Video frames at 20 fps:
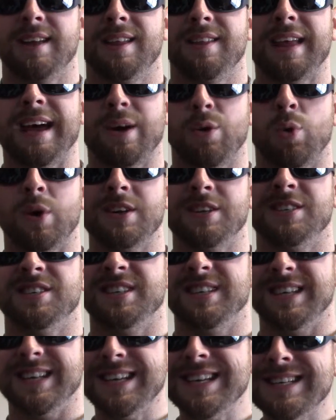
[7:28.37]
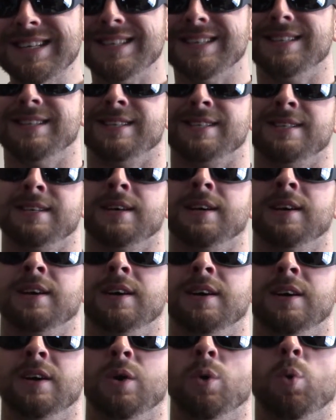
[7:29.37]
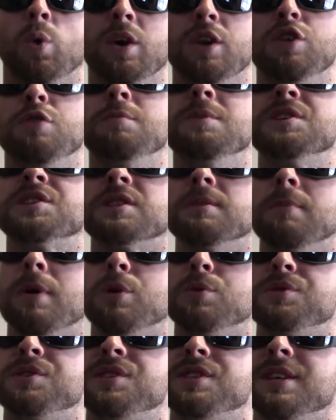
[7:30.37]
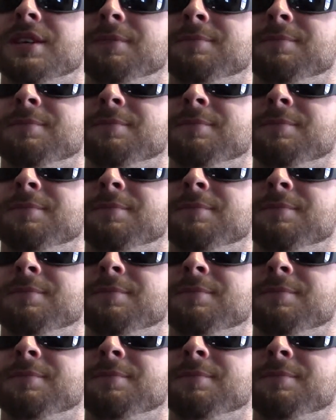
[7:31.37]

And that question is, what do you miss the most?